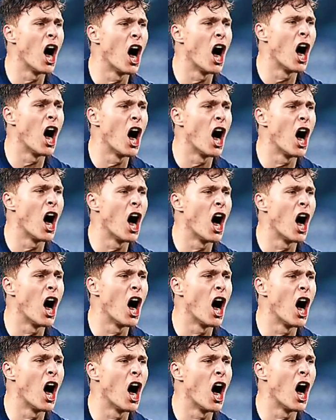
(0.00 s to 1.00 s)

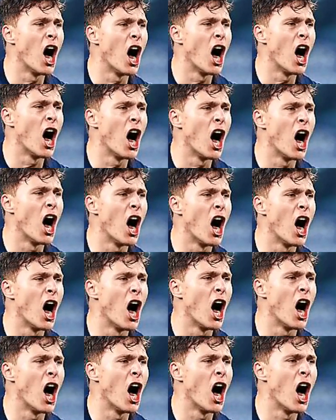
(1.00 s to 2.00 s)

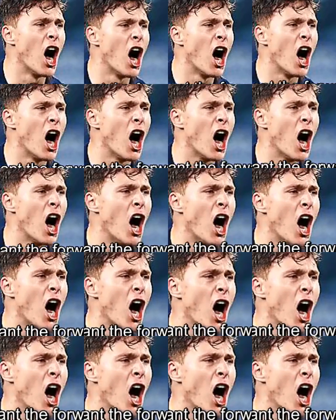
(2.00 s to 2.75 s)
(silence)